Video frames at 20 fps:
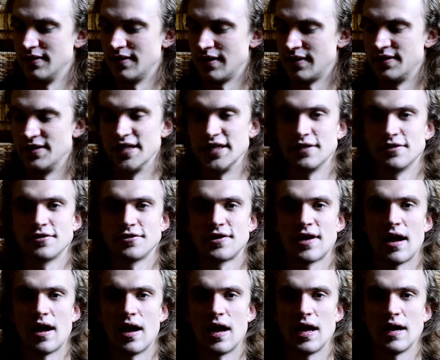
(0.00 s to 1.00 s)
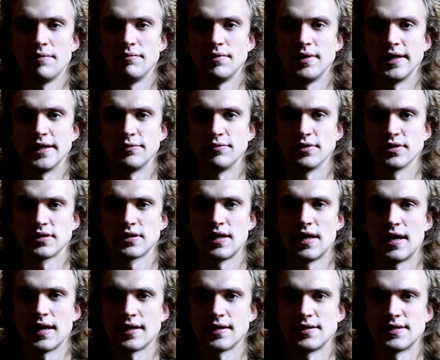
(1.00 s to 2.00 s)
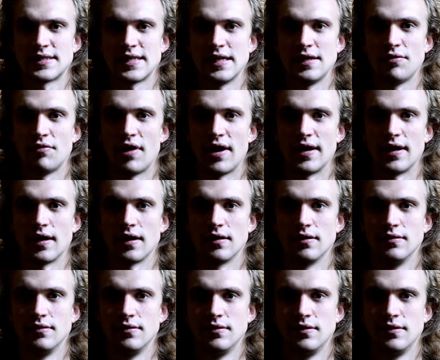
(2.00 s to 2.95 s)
at dinner time, it was like still raining.